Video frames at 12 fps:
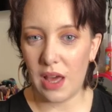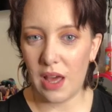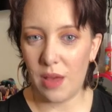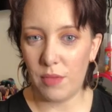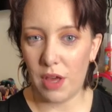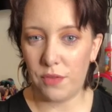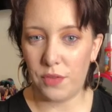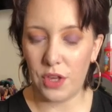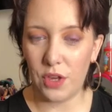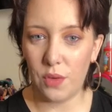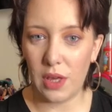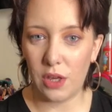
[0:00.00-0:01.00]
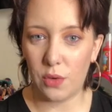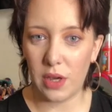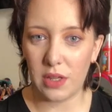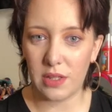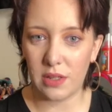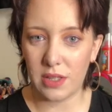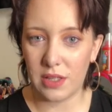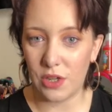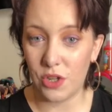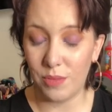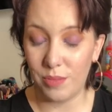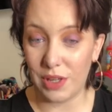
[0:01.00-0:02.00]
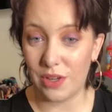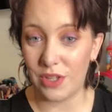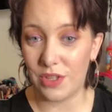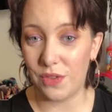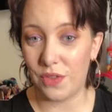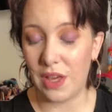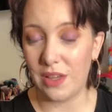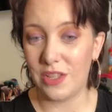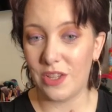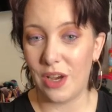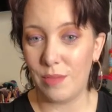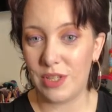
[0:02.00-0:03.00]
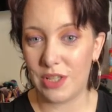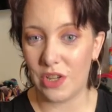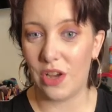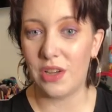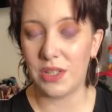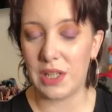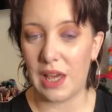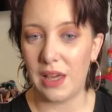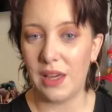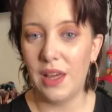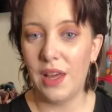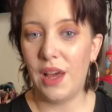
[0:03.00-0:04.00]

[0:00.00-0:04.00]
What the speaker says: a few in quick succession because of things that I'm starting.